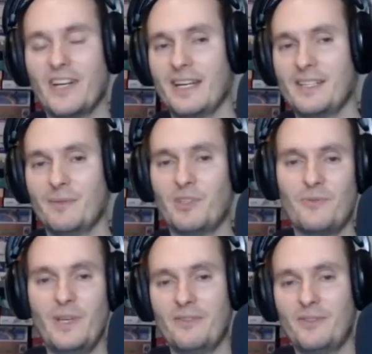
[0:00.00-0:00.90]
a great idea
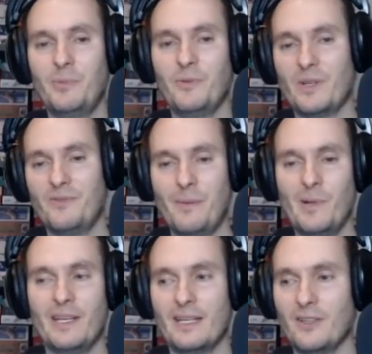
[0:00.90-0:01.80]
because we have to be one
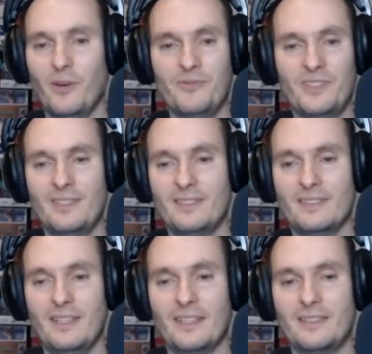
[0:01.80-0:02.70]
family, and
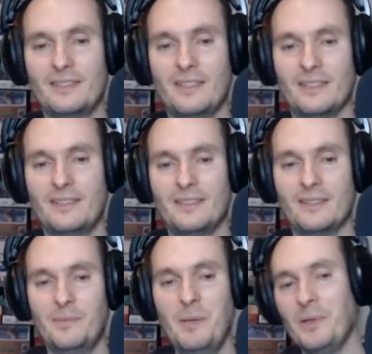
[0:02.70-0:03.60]
often like the
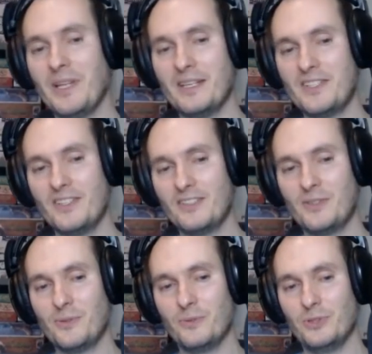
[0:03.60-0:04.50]
the people that
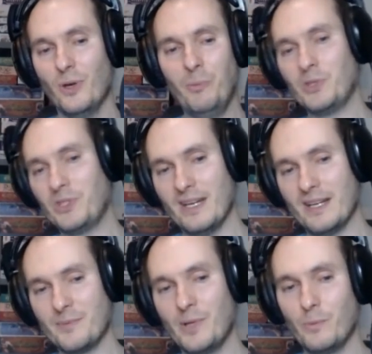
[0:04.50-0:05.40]
listen to your
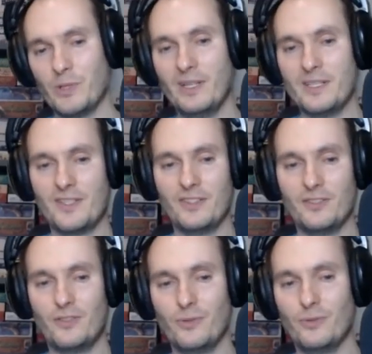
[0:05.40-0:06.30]
podcast might want to
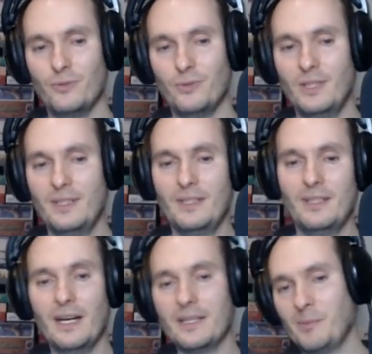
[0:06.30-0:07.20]
listen to
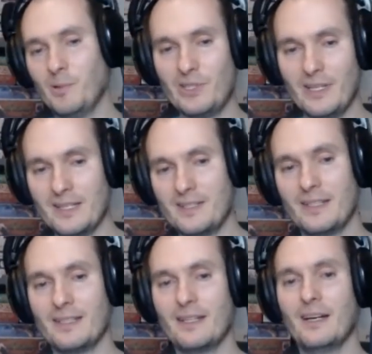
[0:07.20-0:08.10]
other podcasts
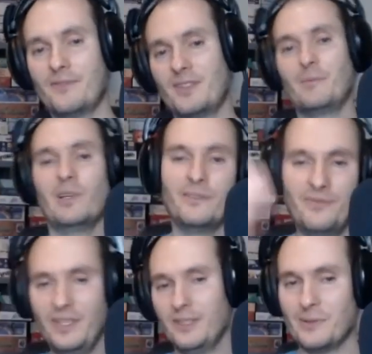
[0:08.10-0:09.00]
that have similar
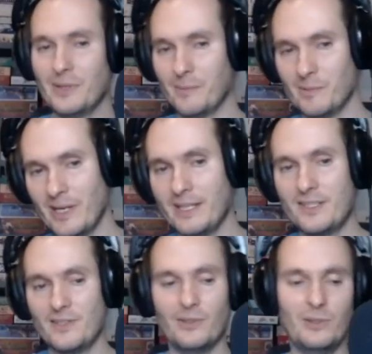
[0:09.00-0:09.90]
feel to them,
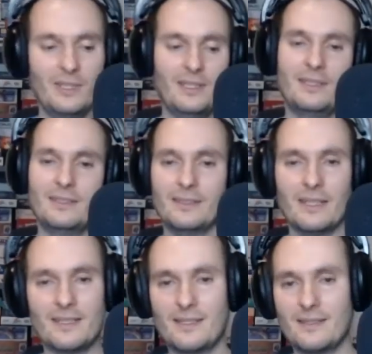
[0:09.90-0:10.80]
right? So
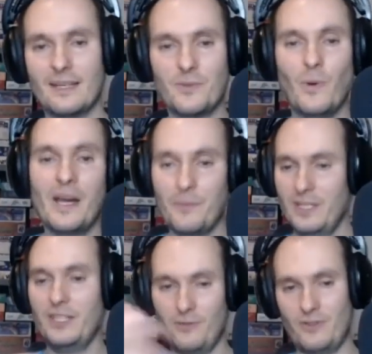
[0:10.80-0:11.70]
that's yeah. that's why
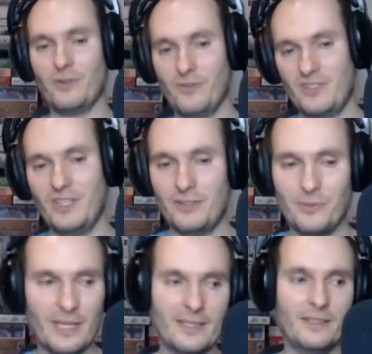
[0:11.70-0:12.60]
we need to sort of stick
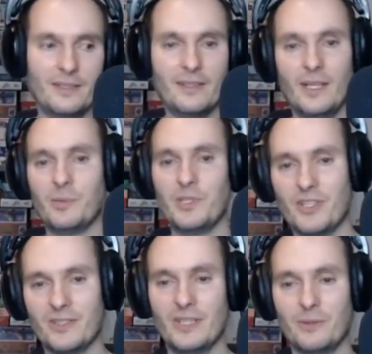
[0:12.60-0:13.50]
together and help
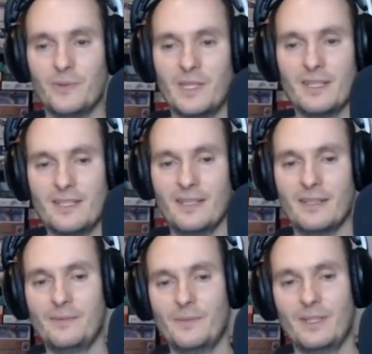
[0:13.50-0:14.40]
each other out with this. Yeah,